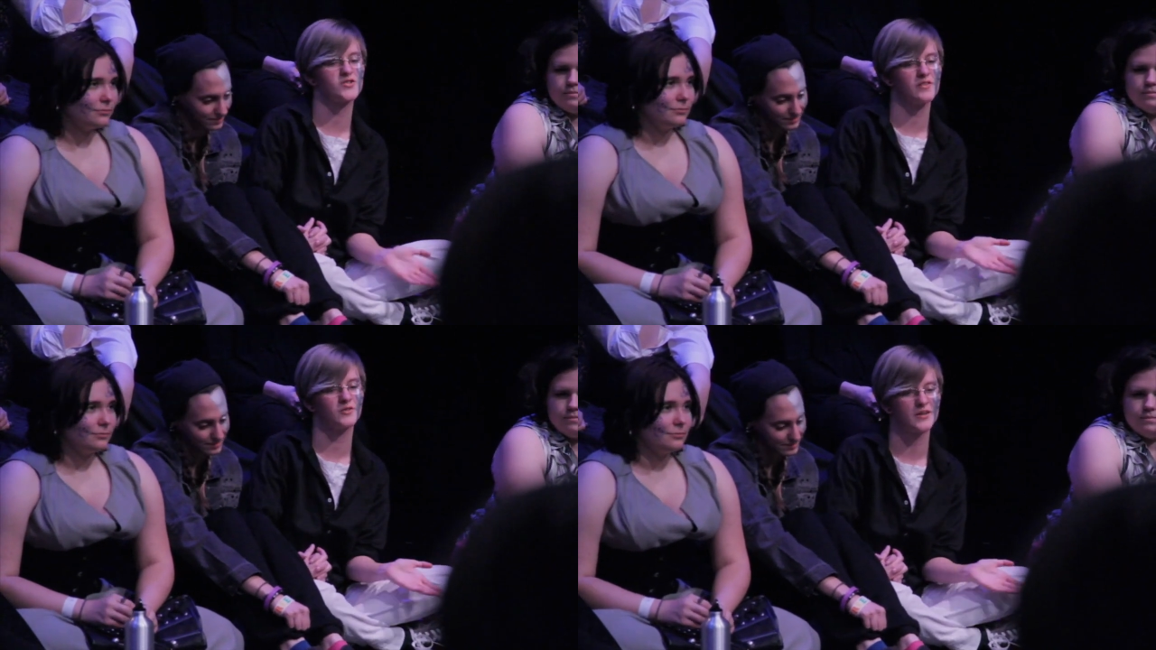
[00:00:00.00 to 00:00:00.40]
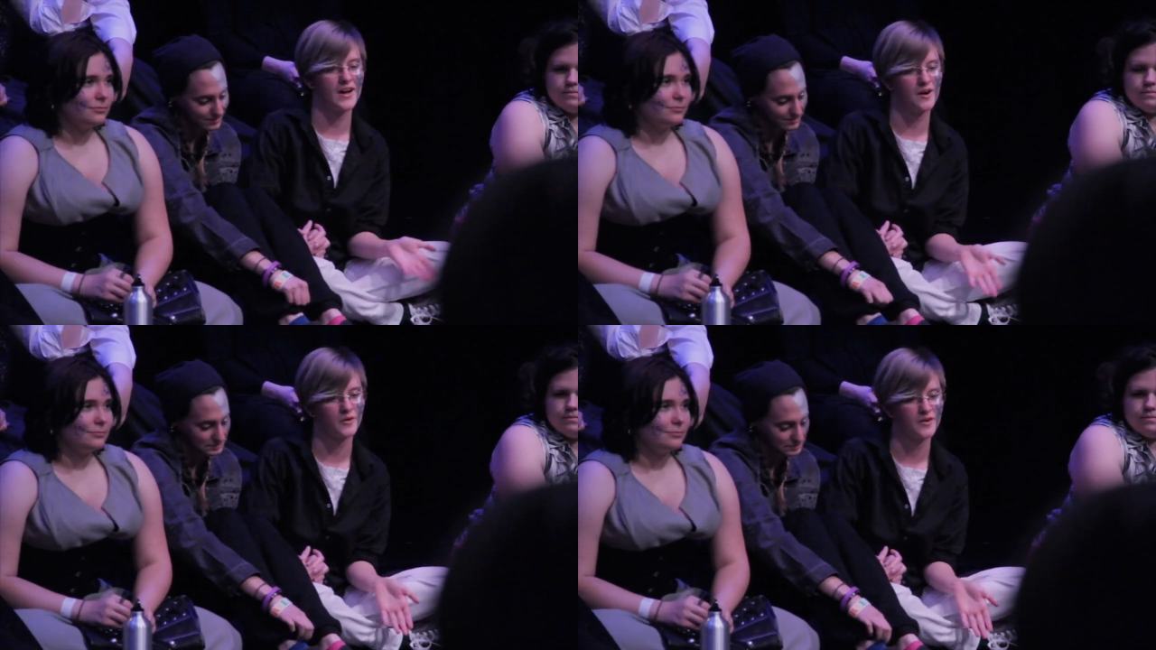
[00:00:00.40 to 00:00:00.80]
Speaker 1: I travel an
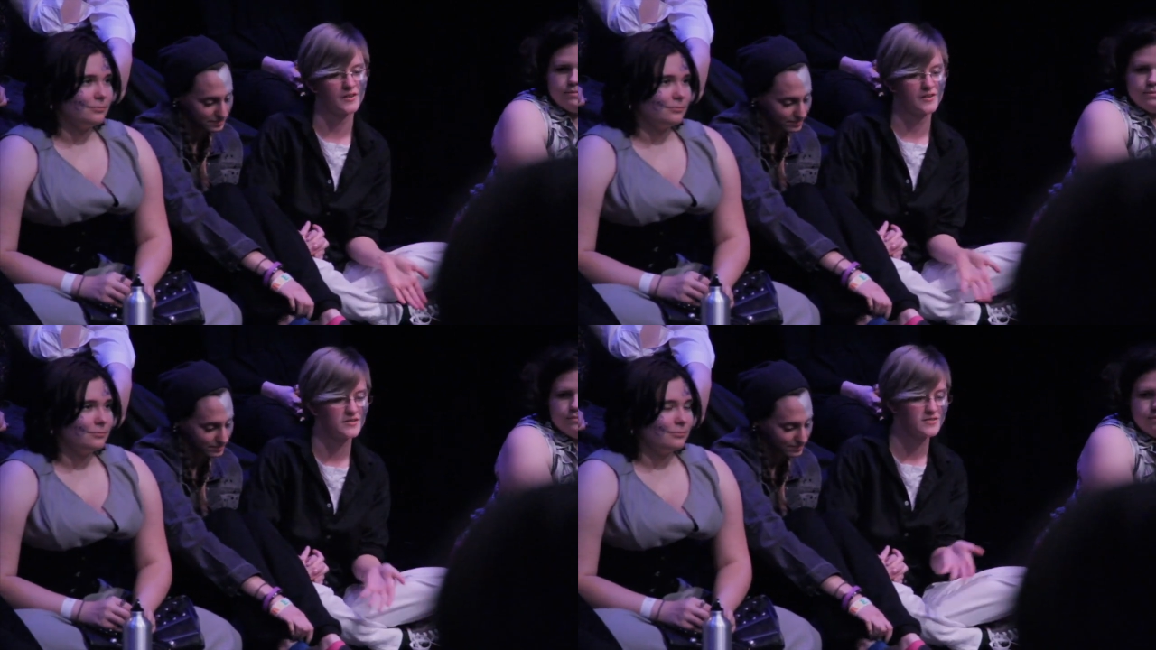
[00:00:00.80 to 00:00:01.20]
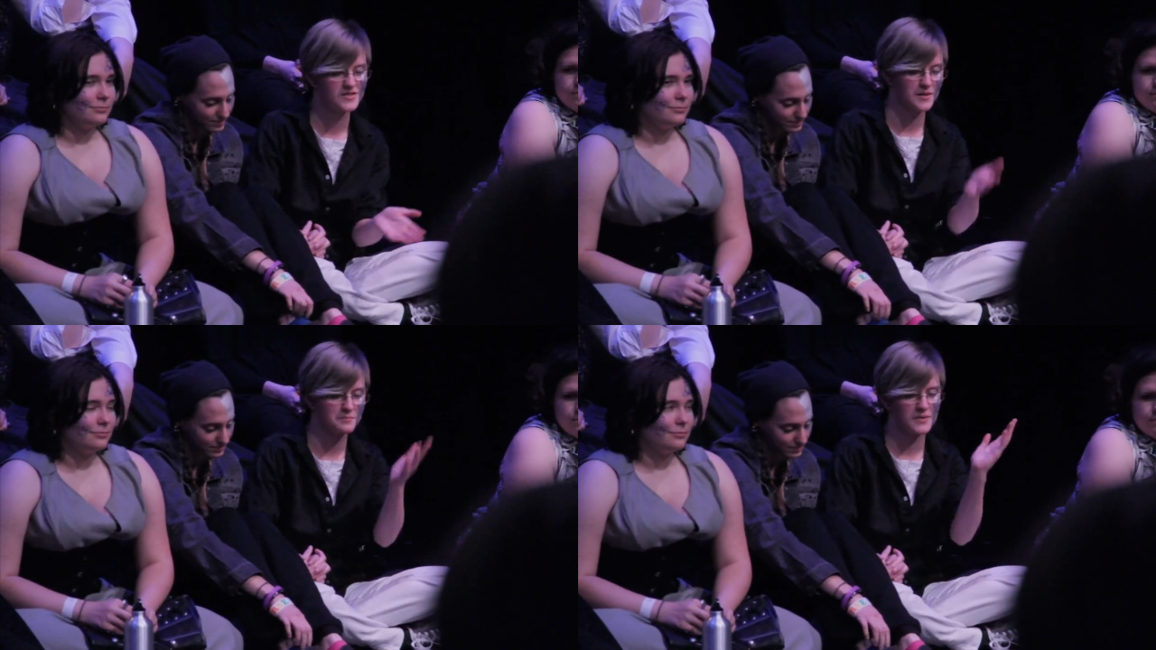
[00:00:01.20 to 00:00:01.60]
hour and
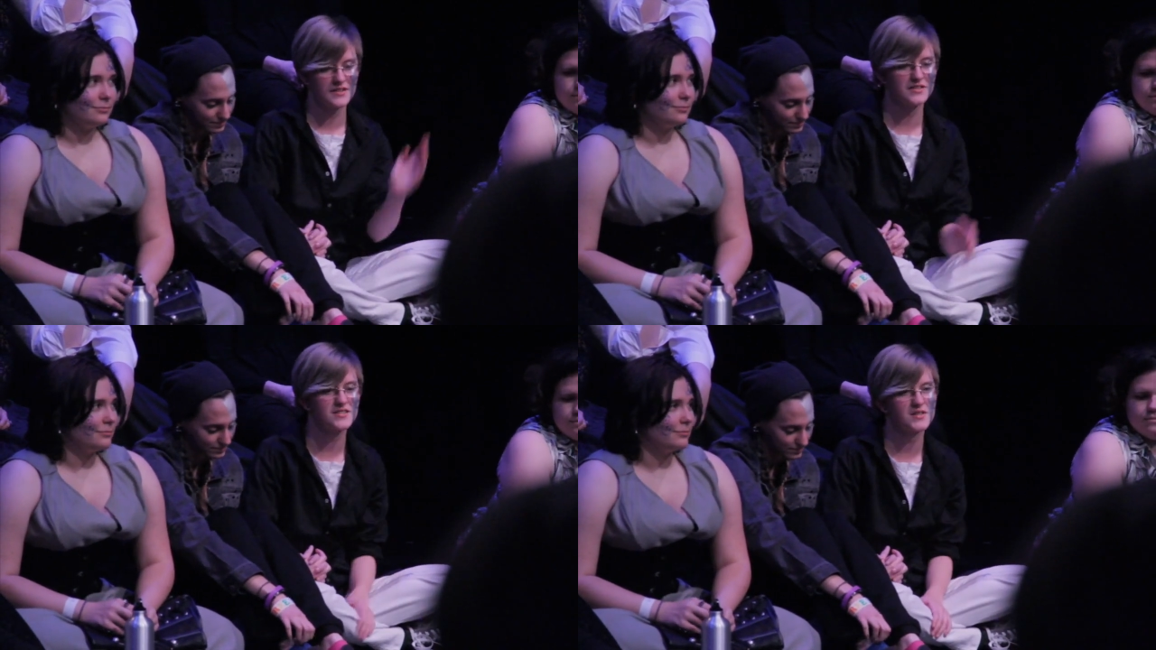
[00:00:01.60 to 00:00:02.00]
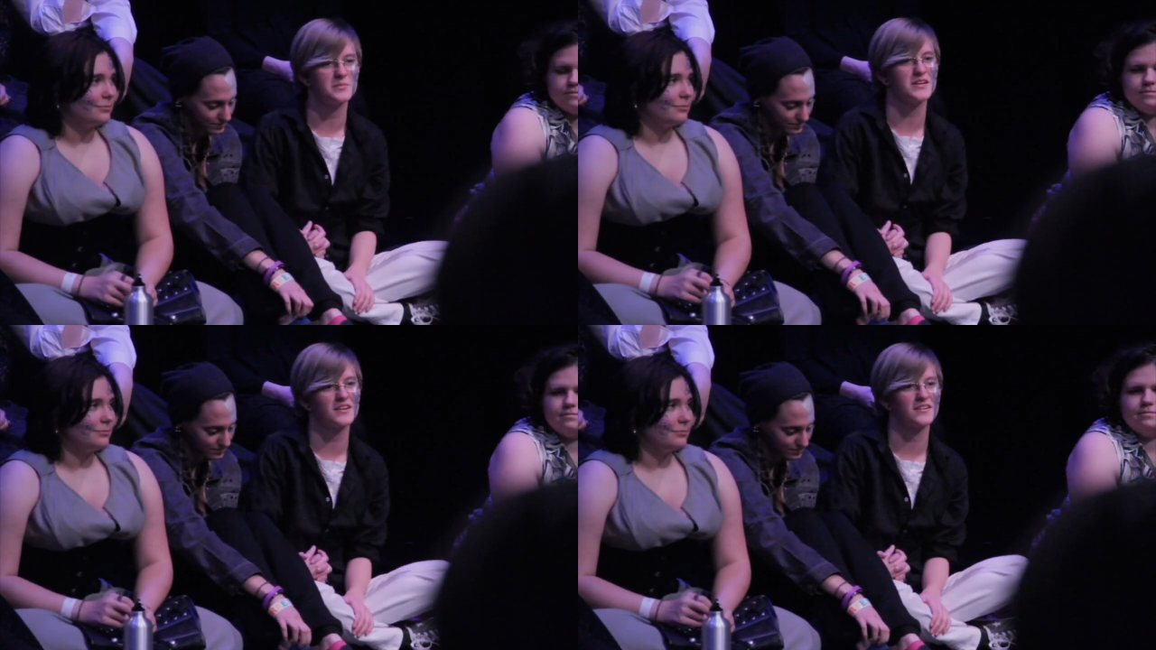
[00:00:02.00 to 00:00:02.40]
some minutes to be
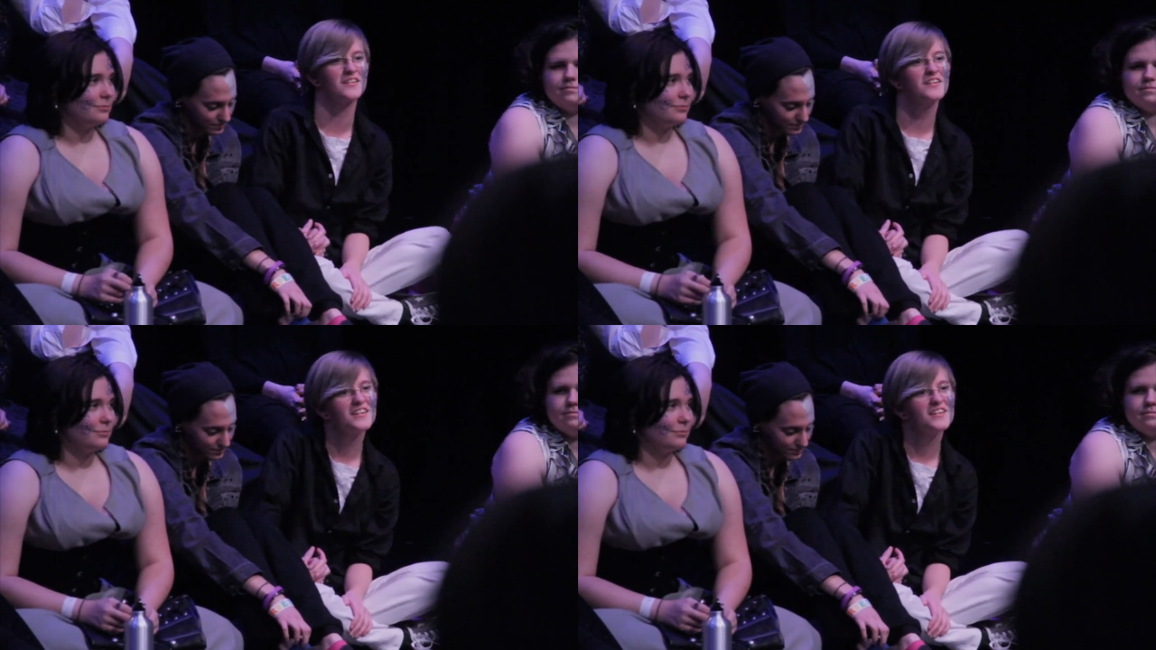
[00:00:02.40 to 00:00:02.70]
here.